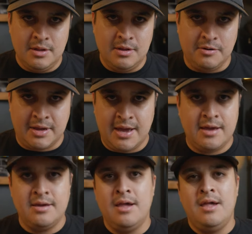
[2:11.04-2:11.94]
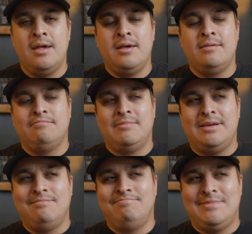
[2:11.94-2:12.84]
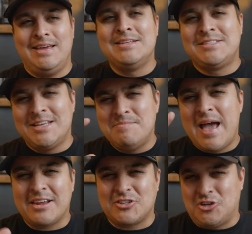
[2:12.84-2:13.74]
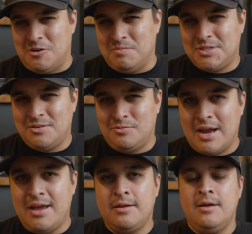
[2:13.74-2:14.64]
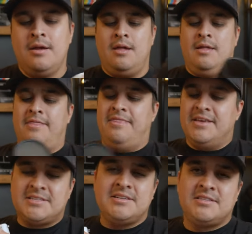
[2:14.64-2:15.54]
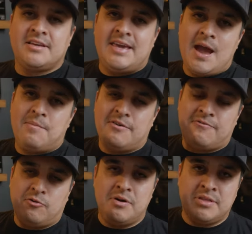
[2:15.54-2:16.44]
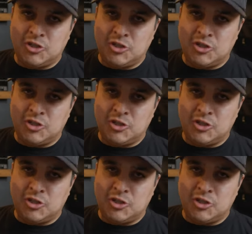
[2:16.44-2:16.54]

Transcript: okay? In cinematic terms, right? This is the camera for the